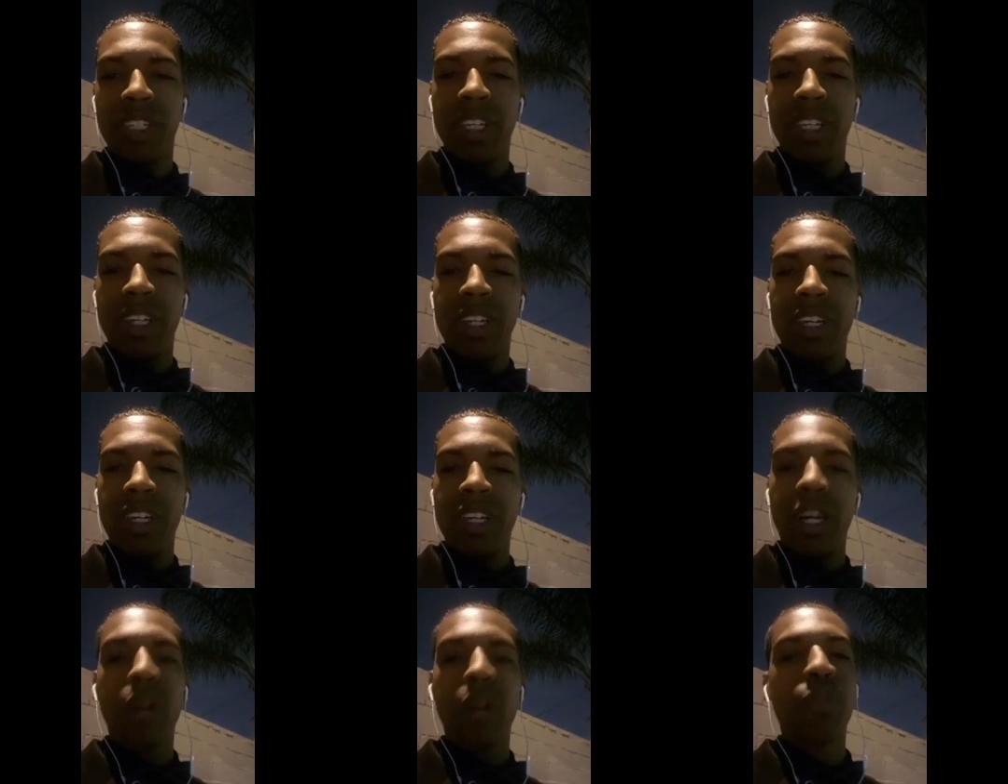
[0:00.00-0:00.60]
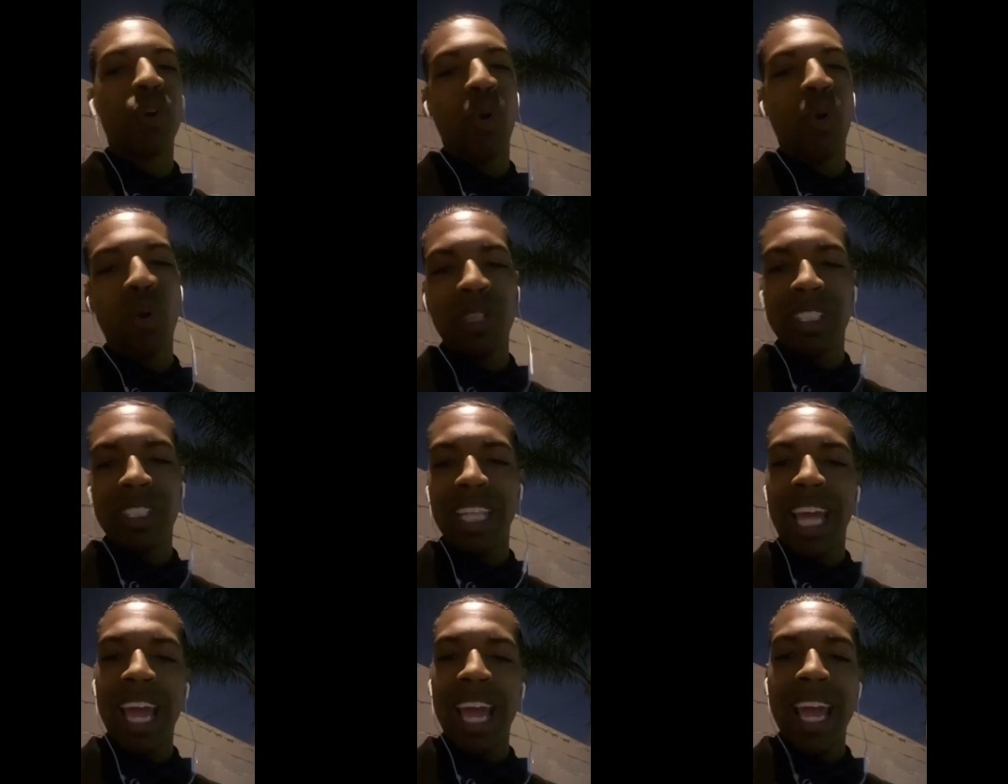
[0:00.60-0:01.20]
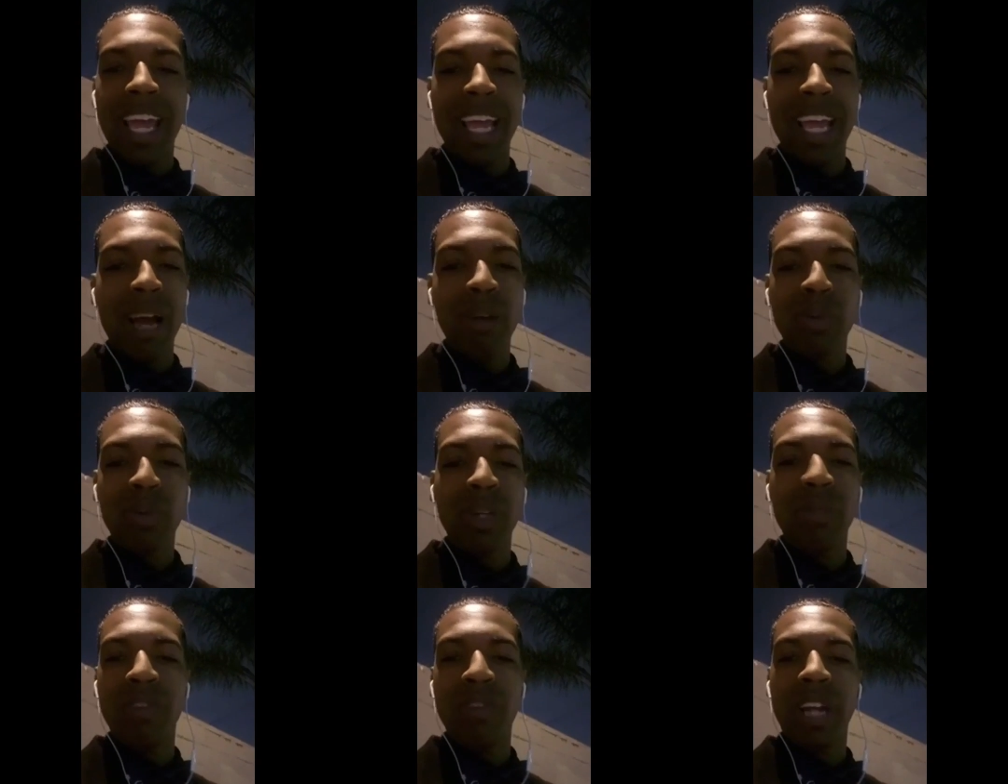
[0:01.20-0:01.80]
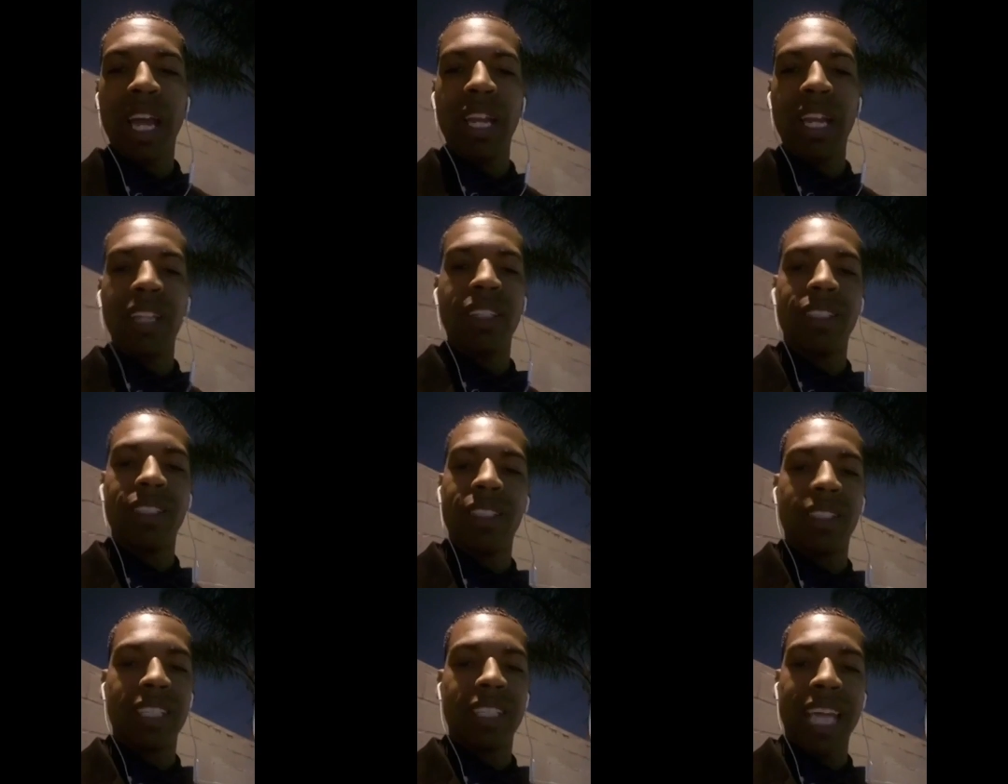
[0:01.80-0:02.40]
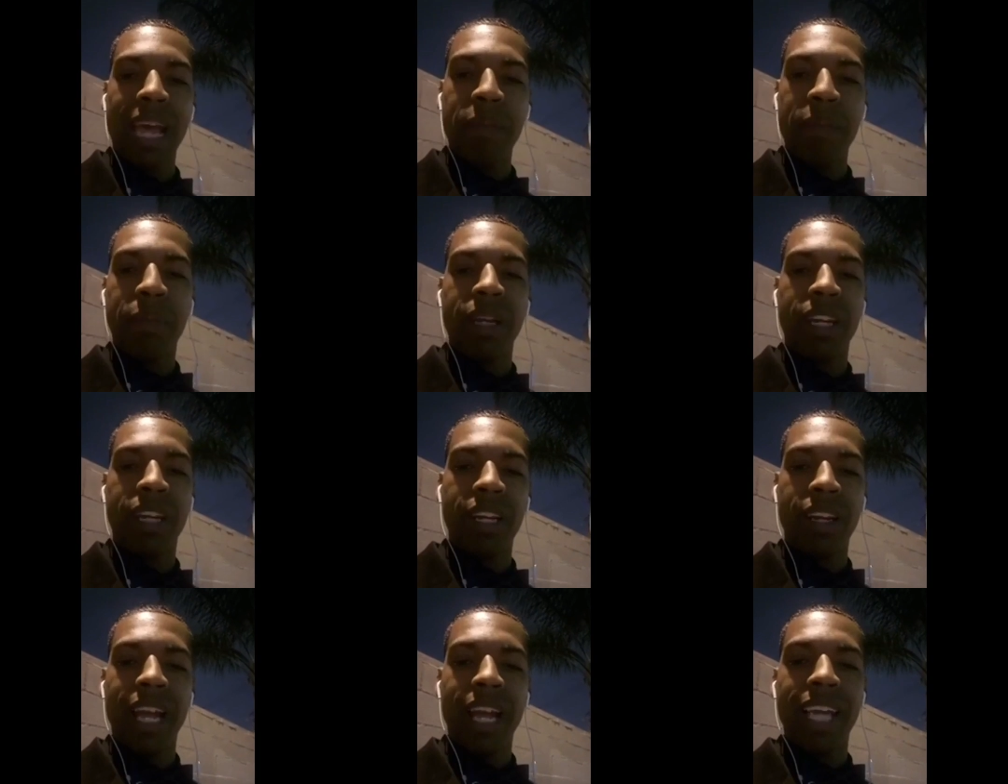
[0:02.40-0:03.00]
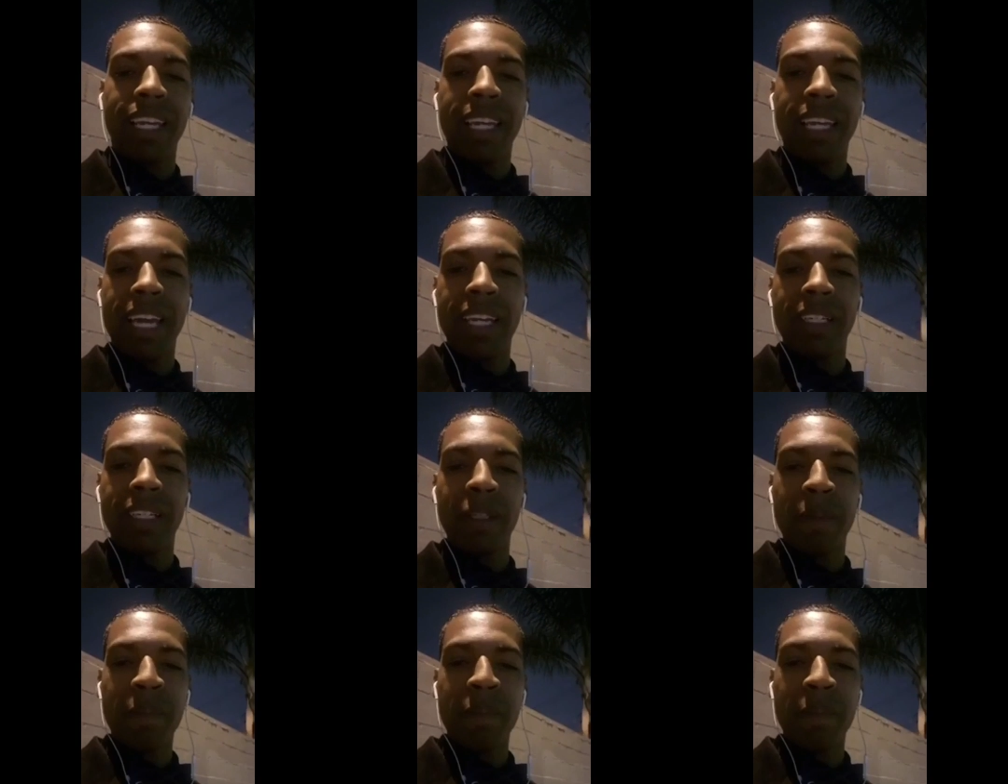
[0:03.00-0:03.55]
Of course, the A. I was waiting for the A to tap in here. Atlanta.